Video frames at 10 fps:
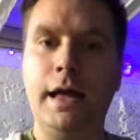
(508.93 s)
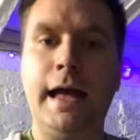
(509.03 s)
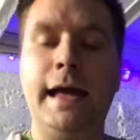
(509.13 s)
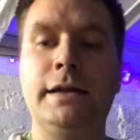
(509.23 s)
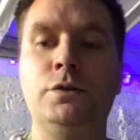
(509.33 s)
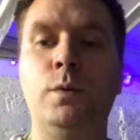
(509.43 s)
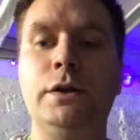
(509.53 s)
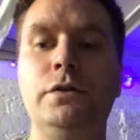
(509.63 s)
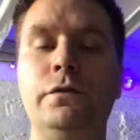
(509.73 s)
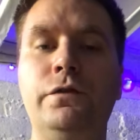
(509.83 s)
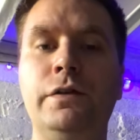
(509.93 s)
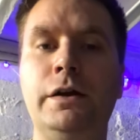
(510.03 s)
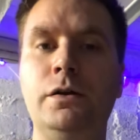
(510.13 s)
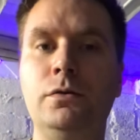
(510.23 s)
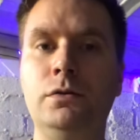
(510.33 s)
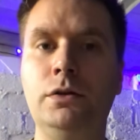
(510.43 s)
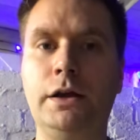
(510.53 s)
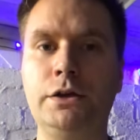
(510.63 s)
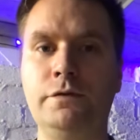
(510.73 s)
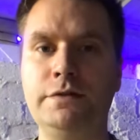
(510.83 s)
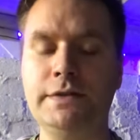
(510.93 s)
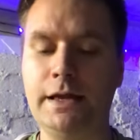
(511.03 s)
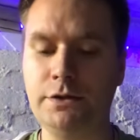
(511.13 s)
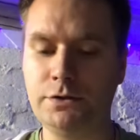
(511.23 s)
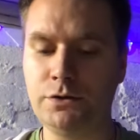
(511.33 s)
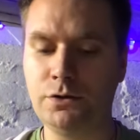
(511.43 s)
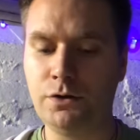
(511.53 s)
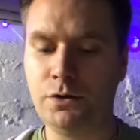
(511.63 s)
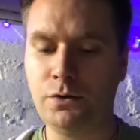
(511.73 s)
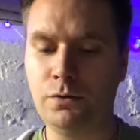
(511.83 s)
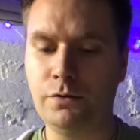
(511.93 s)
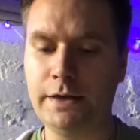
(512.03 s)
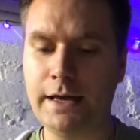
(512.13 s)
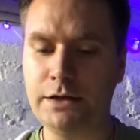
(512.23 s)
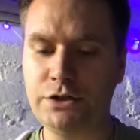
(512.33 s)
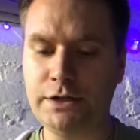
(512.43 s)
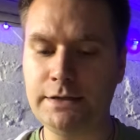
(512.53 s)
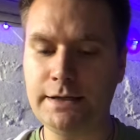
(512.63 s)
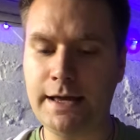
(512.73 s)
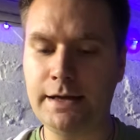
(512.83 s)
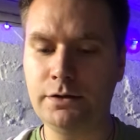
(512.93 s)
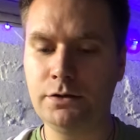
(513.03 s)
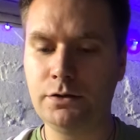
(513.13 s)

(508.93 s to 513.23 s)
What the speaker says: And when you feel like you've sent all the energies in,